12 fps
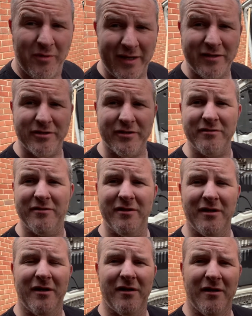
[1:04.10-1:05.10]
engine,
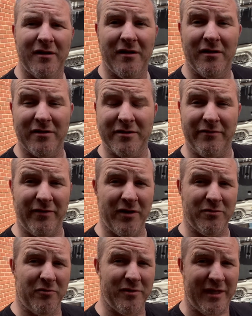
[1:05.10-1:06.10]
because the first
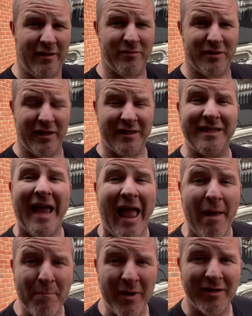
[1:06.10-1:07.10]
one was the
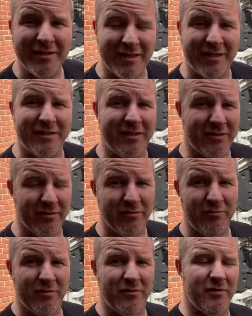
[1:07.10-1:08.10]

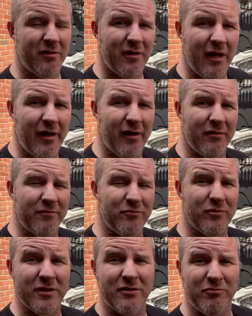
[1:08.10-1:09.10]
M62,
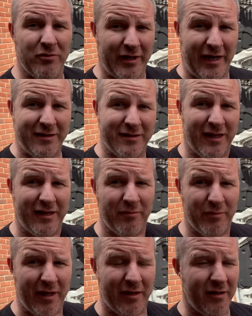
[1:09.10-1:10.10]
which we'll get into that in a
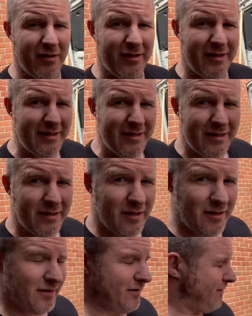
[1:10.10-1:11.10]
bit.
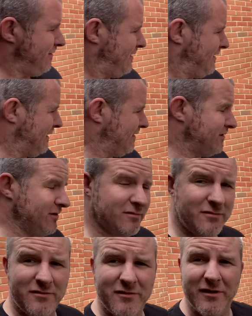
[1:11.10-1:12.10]
This
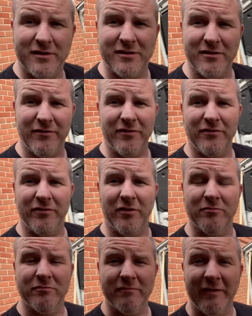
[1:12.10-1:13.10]
engine has suffered
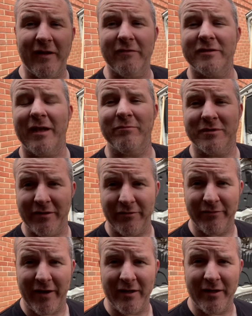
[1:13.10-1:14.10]
from valve stem seal
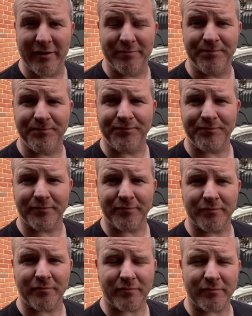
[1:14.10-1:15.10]
failure.
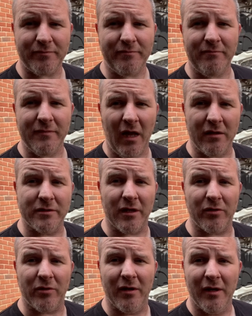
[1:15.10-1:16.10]

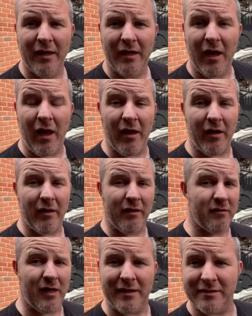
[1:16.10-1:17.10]
So,
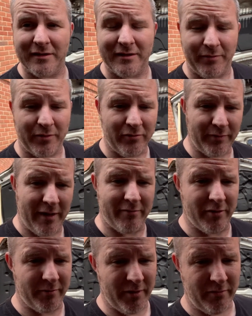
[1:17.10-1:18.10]
as typical
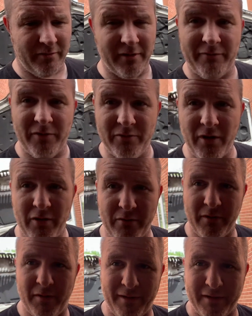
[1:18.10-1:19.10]
BMW, if you know
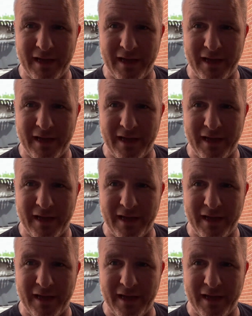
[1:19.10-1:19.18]
about the